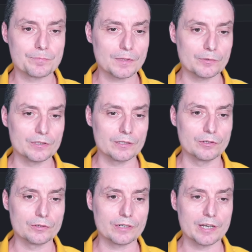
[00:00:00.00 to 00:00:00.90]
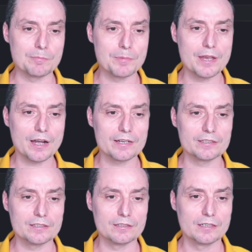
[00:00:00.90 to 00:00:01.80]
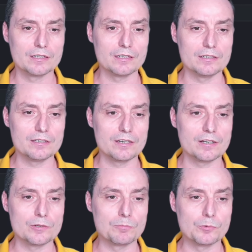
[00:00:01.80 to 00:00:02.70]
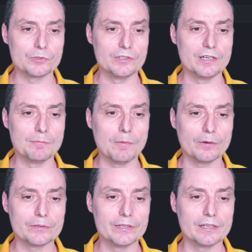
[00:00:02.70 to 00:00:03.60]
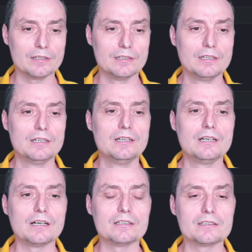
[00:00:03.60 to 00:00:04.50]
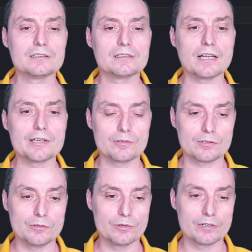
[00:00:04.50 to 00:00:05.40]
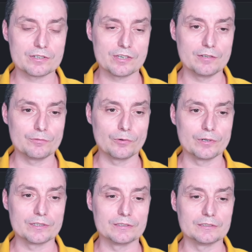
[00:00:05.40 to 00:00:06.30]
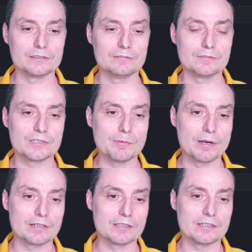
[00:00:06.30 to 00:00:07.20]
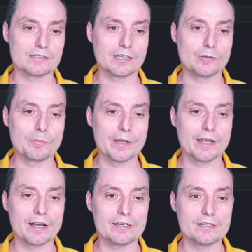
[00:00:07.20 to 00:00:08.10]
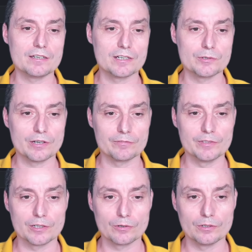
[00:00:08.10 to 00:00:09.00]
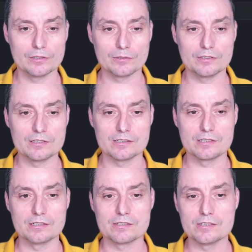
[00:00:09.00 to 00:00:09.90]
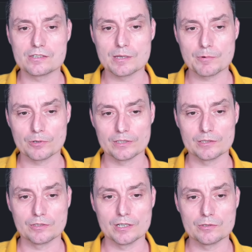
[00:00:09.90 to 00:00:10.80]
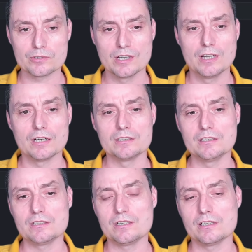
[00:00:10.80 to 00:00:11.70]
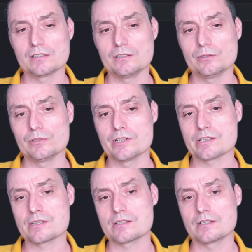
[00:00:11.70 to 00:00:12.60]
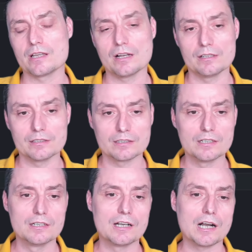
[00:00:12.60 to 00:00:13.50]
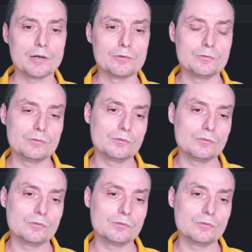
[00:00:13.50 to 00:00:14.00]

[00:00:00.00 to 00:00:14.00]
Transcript: Groq API, and in here you put the model, and like you are seeing for similar things like OpenAI, in here you have the role. This is the system role that you can use, and in here you just tell it how